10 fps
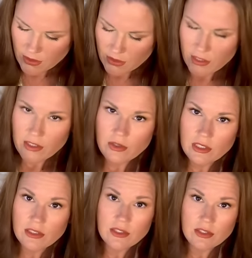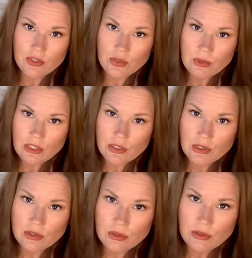like you did in this
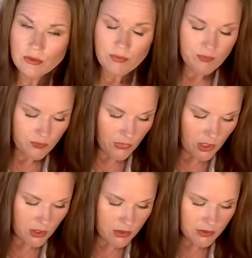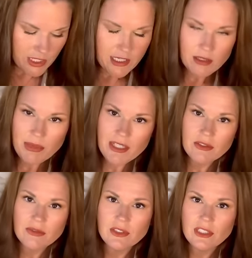situation, you take it back to
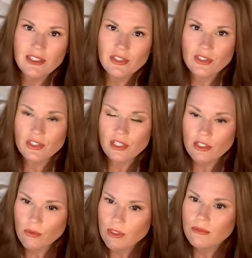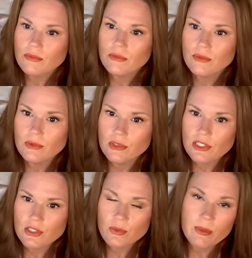foundation and say, you know what?
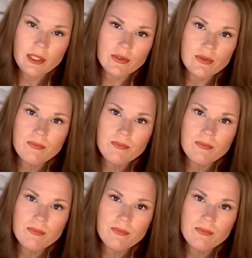This is what matters.